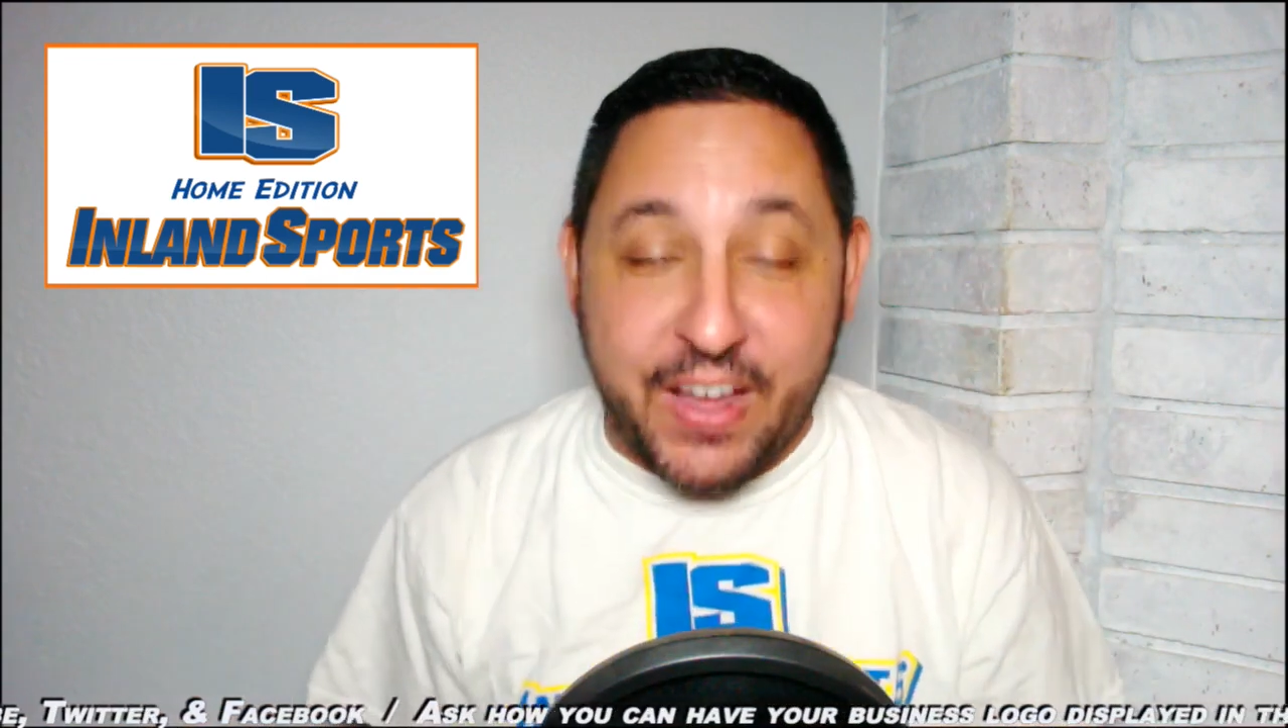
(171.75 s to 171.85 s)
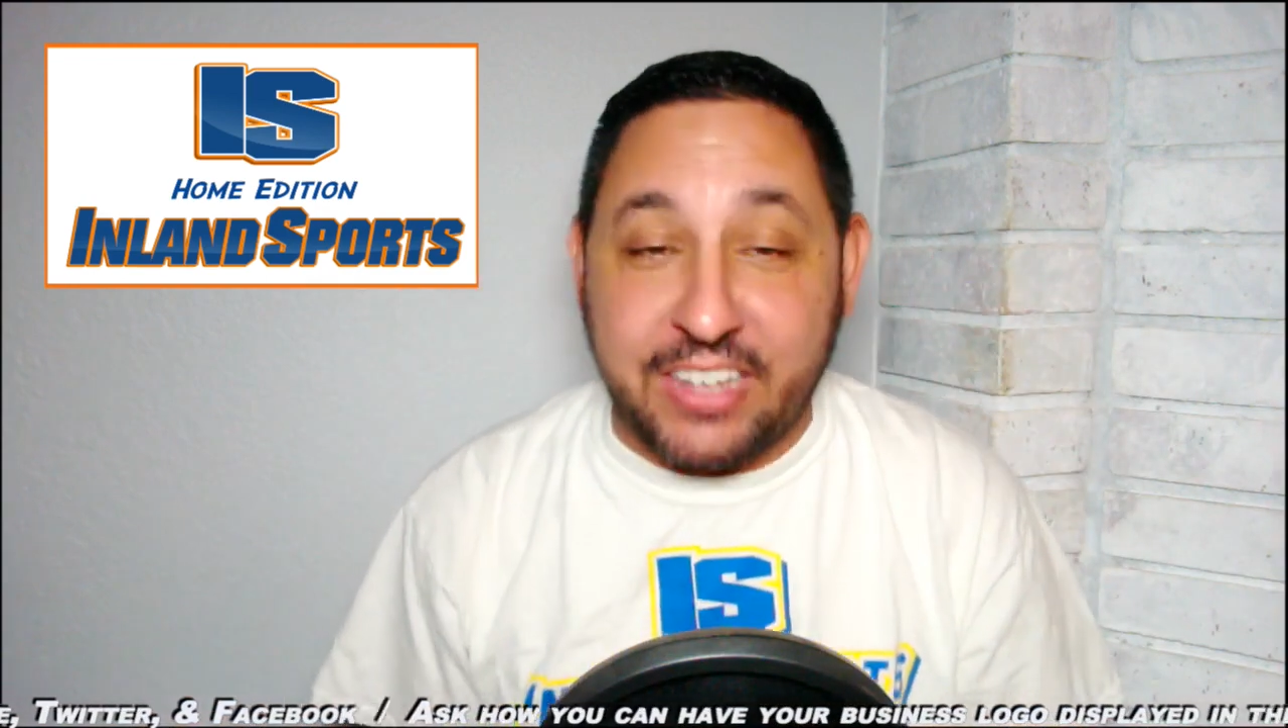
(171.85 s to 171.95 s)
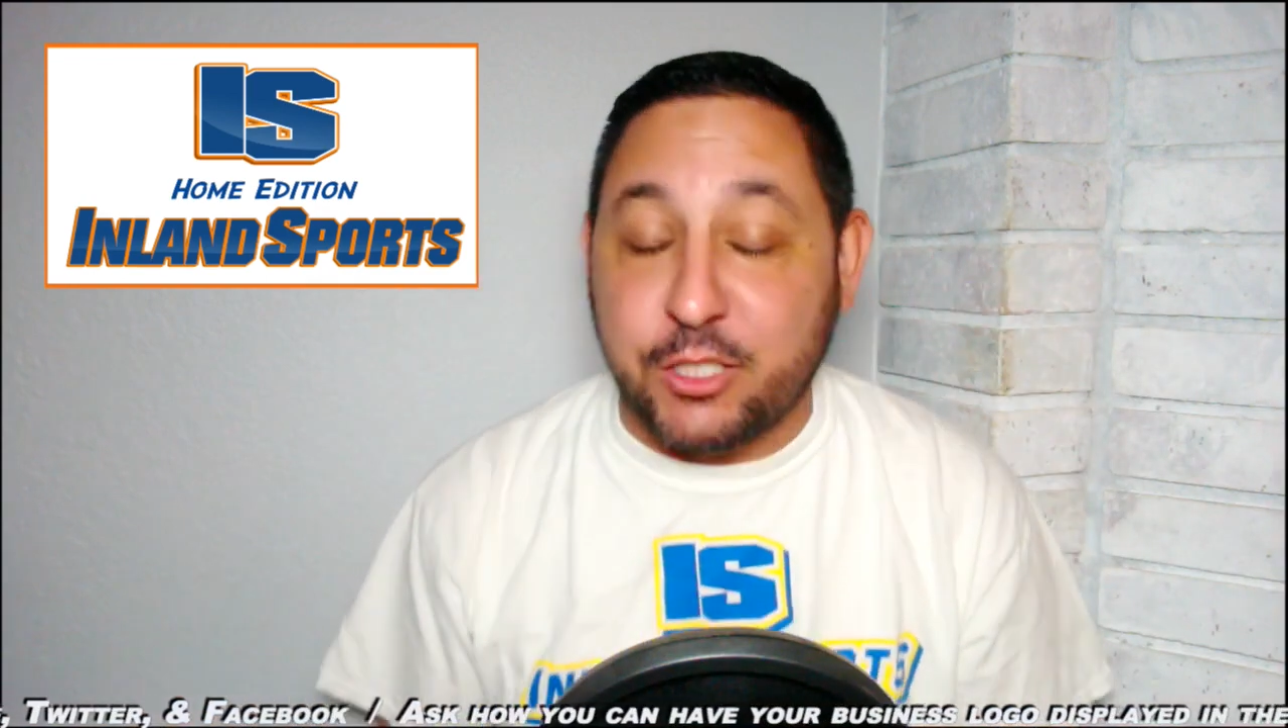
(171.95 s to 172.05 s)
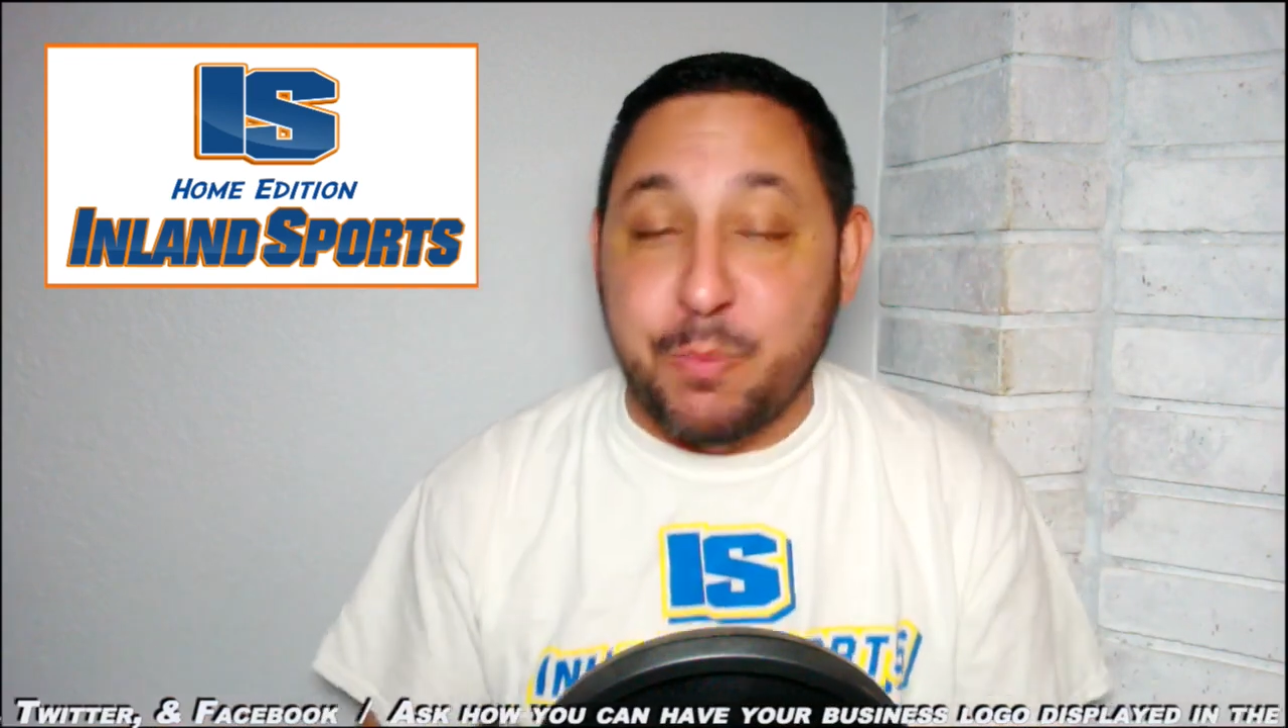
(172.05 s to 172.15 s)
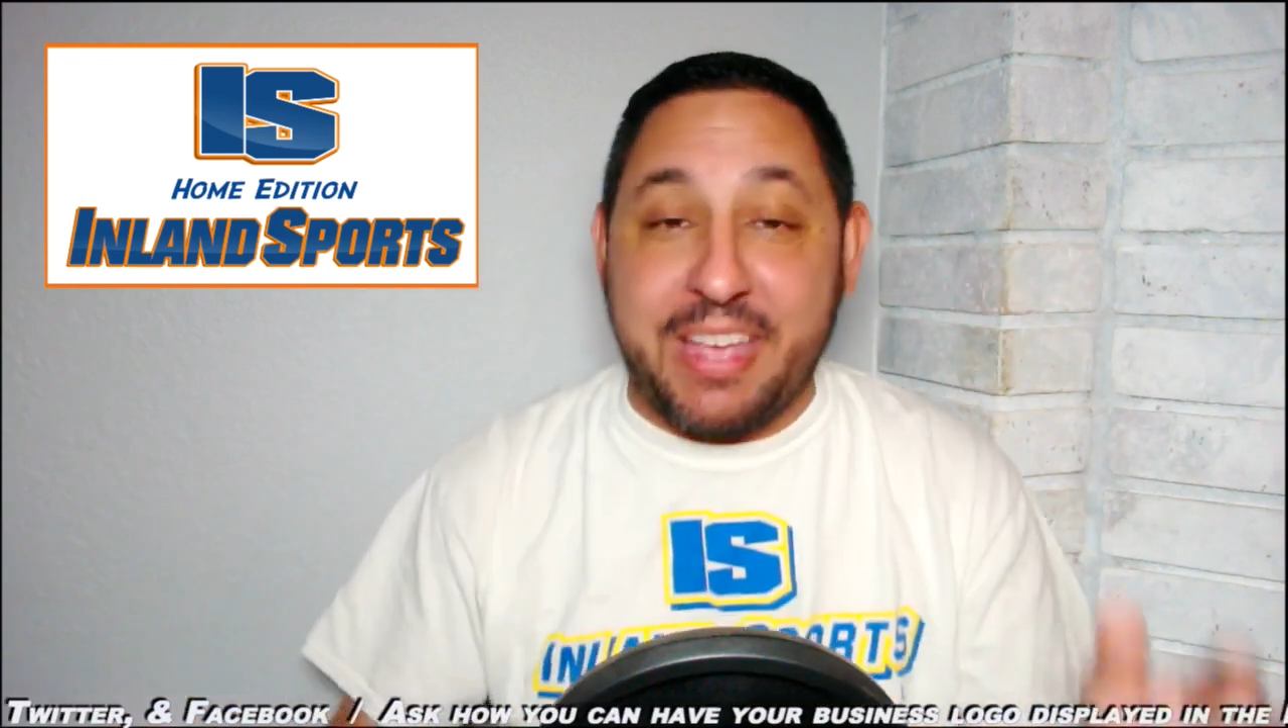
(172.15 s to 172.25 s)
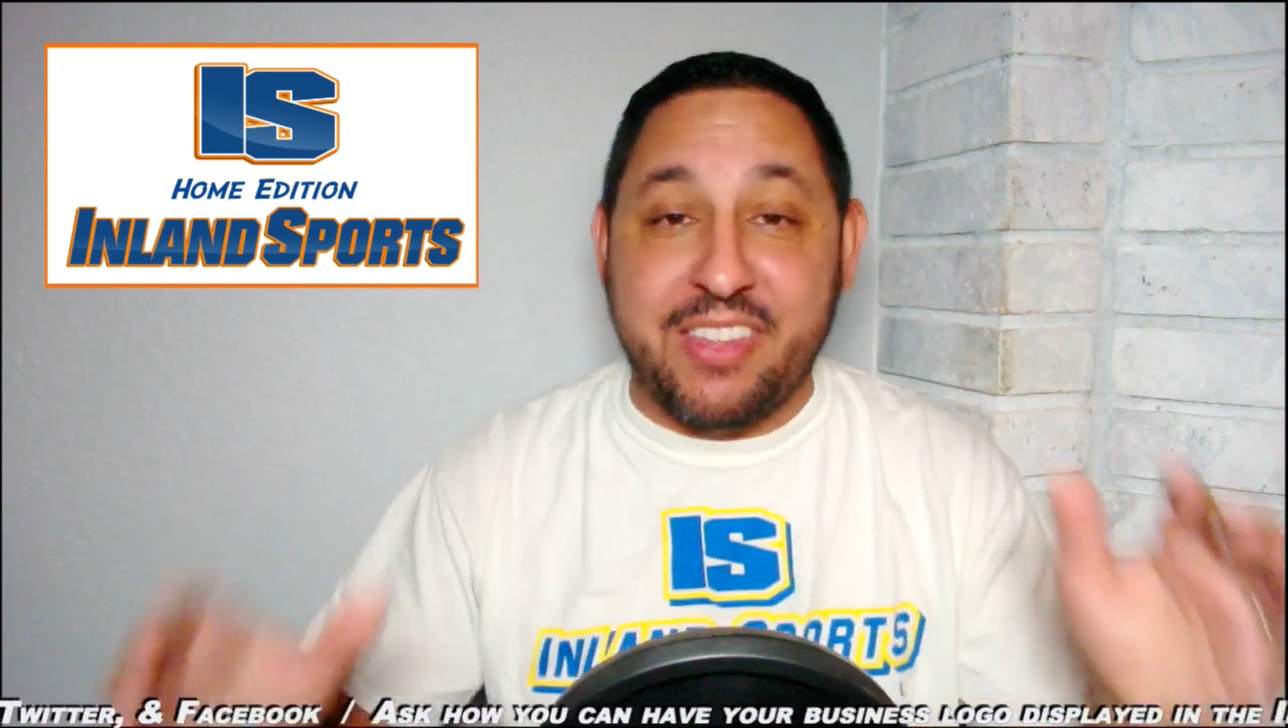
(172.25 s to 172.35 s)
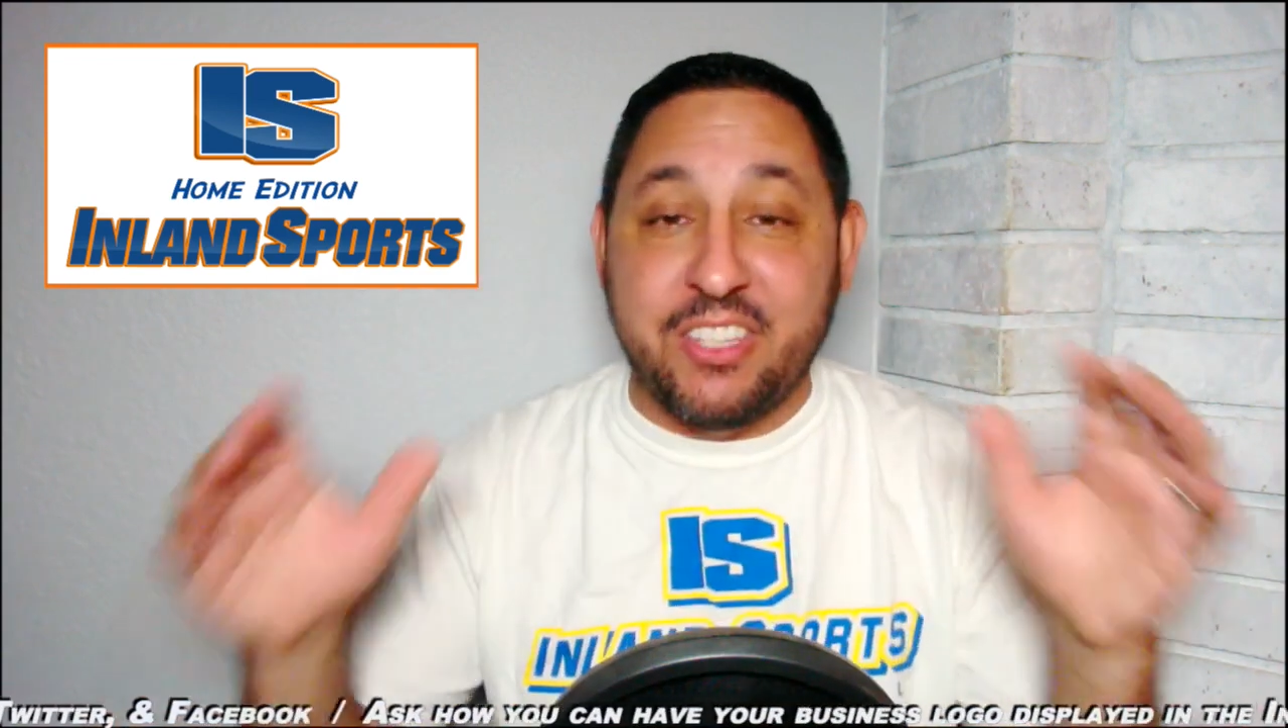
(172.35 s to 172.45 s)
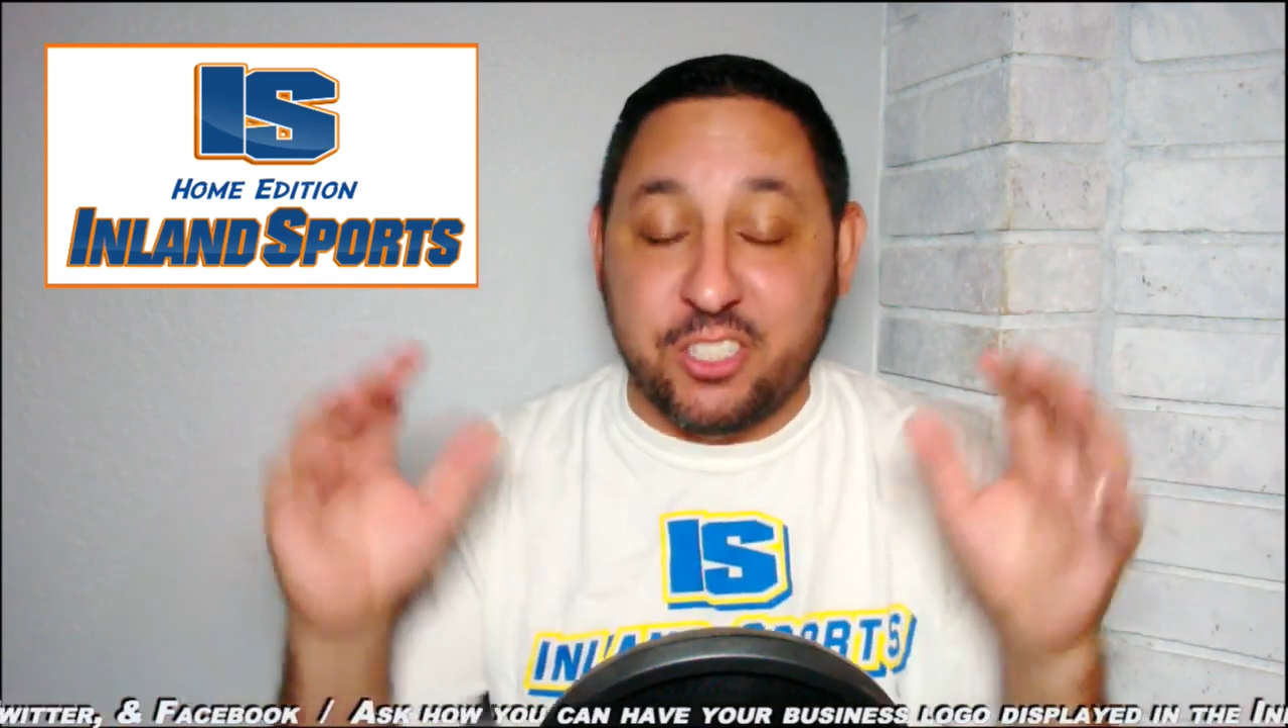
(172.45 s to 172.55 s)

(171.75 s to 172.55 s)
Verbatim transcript: In fact, it's making